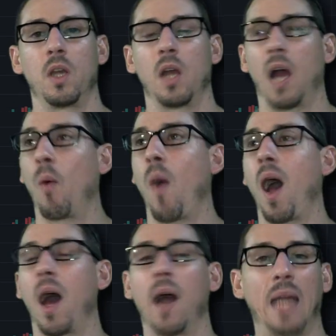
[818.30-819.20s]
I
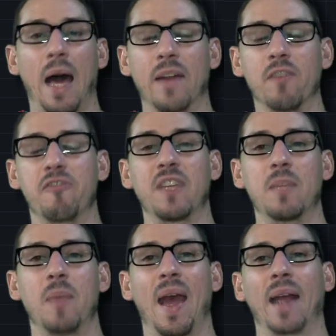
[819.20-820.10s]
want a lot of
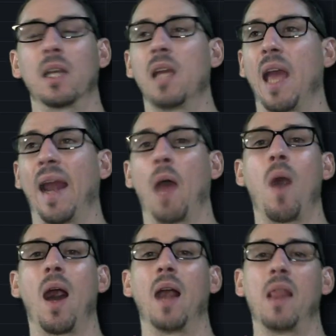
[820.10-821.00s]
feedback and I
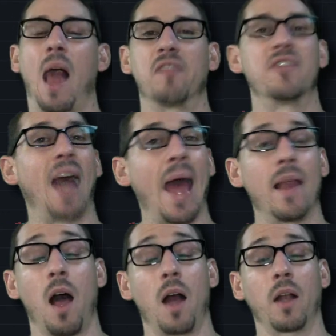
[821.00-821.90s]
want a lot of
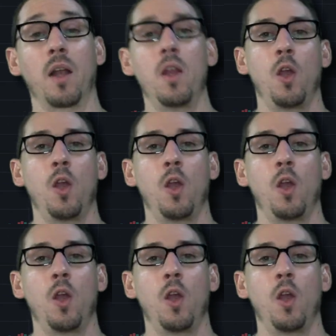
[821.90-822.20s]
dialogue